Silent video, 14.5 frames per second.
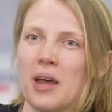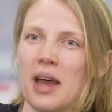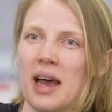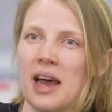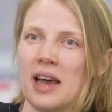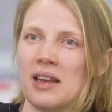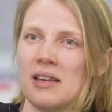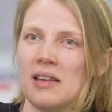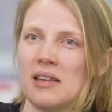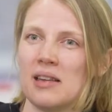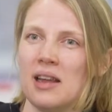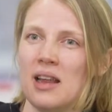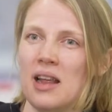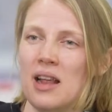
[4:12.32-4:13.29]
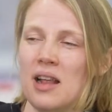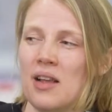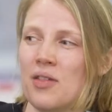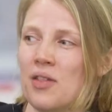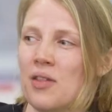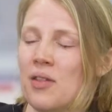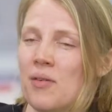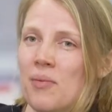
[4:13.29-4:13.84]
And
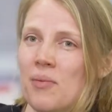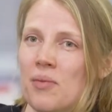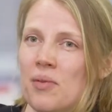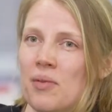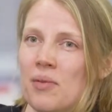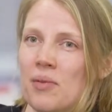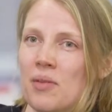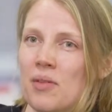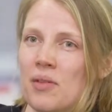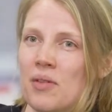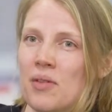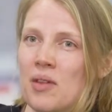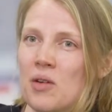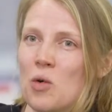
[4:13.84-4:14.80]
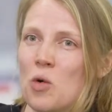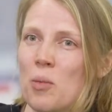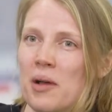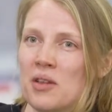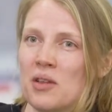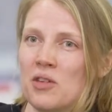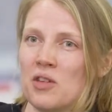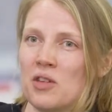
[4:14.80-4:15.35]
the core
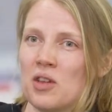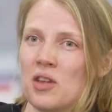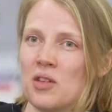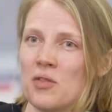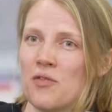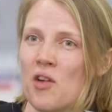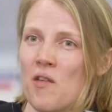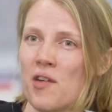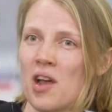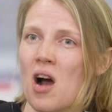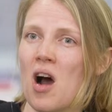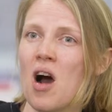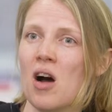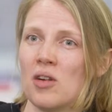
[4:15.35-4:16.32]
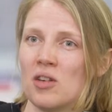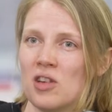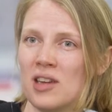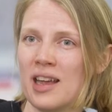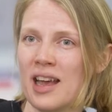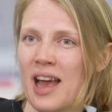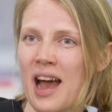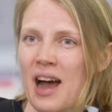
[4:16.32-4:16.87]
message is it's very hard to
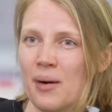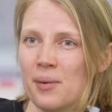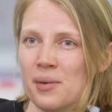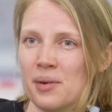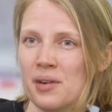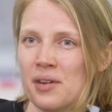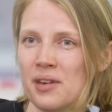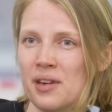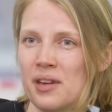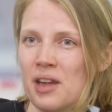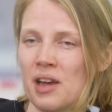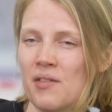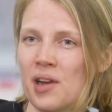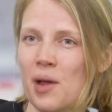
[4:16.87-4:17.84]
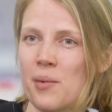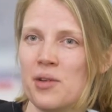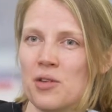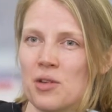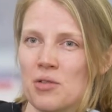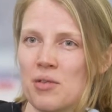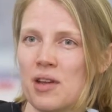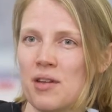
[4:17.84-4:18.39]
get out of a low
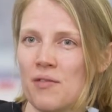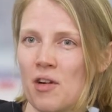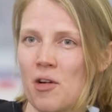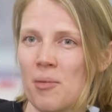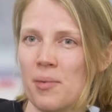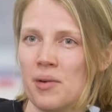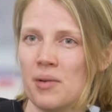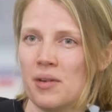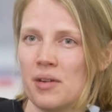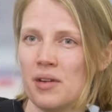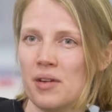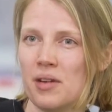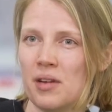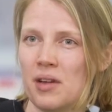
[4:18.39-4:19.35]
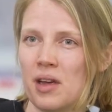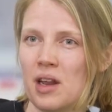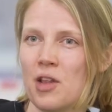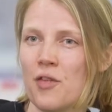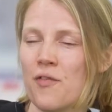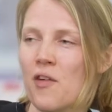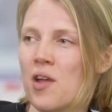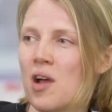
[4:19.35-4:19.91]
interest rate environment. And
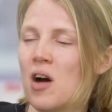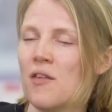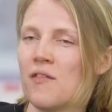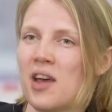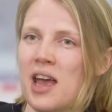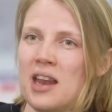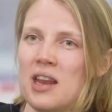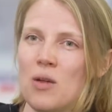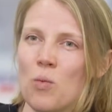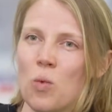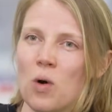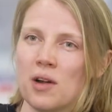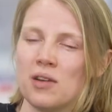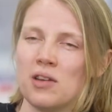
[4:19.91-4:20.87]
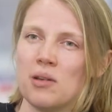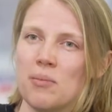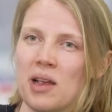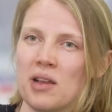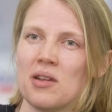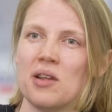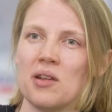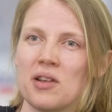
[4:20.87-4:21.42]
it's very hard for any one
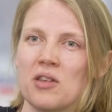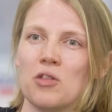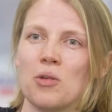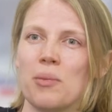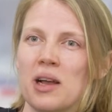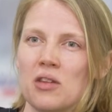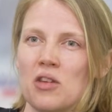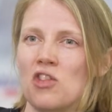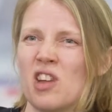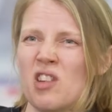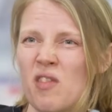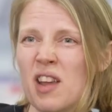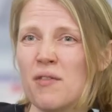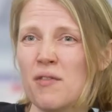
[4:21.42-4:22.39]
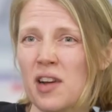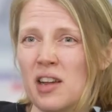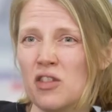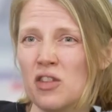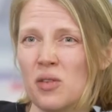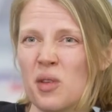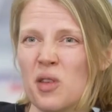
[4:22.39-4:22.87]
domestic central bank to generate inflation.